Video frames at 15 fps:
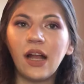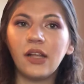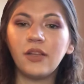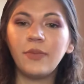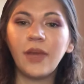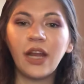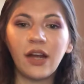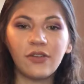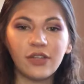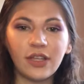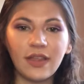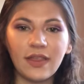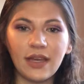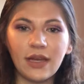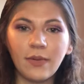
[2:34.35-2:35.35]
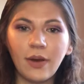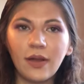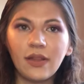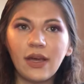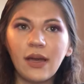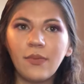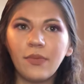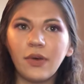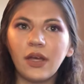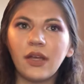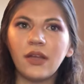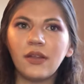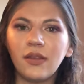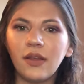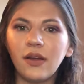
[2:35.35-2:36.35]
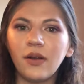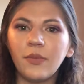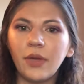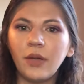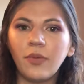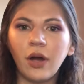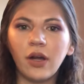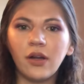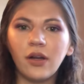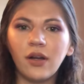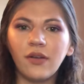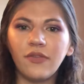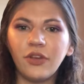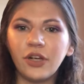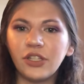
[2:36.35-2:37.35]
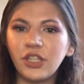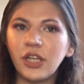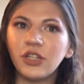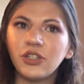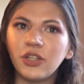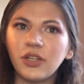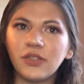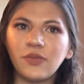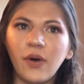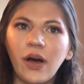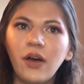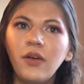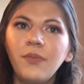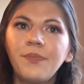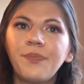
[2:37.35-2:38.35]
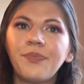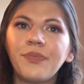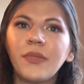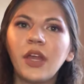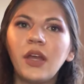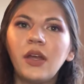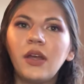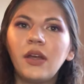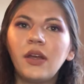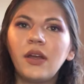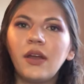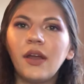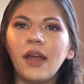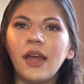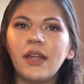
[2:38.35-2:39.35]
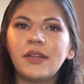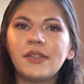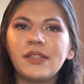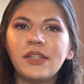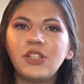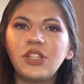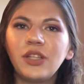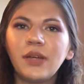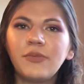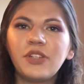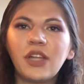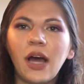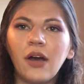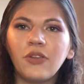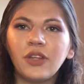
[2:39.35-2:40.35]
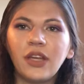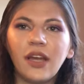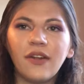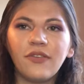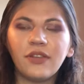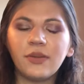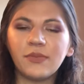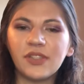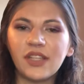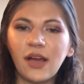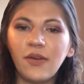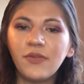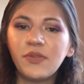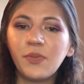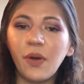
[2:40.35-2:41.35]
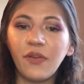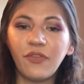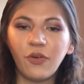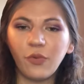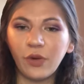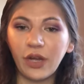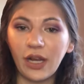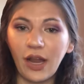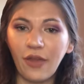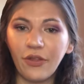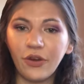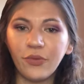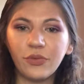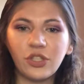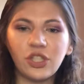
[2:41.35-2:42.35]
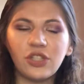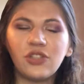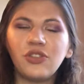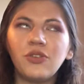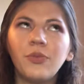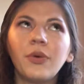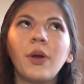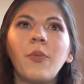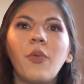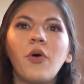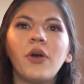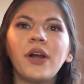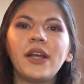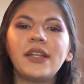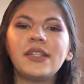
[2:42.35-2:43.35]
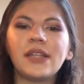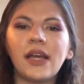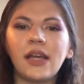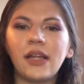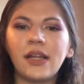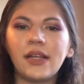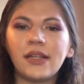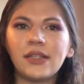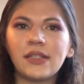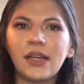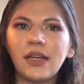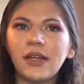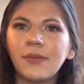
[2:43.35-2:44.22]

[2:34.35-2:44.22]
And you may not really think about that, but they're a big part of their education as well. And it's teaching them to not only care for themselves, but for one another, which is super important, and